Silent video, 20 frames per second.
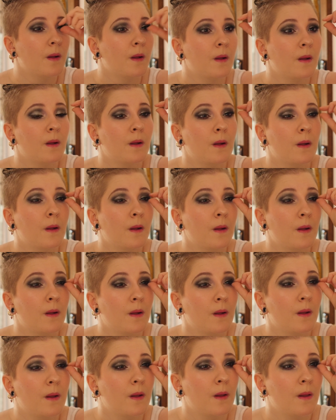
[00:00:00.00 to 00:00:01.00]

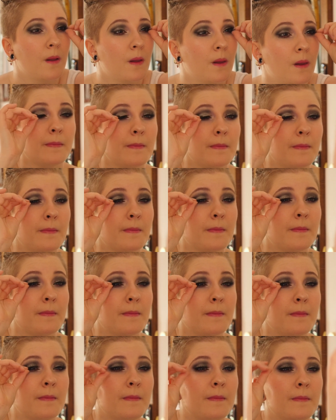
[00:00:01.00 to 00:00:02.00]

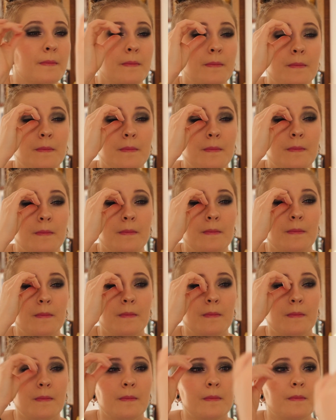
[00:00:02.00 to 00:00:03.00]

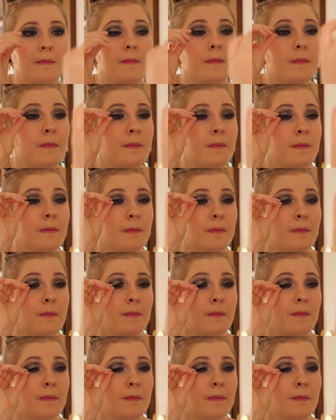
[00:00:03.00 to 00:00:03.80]
(no one is talking)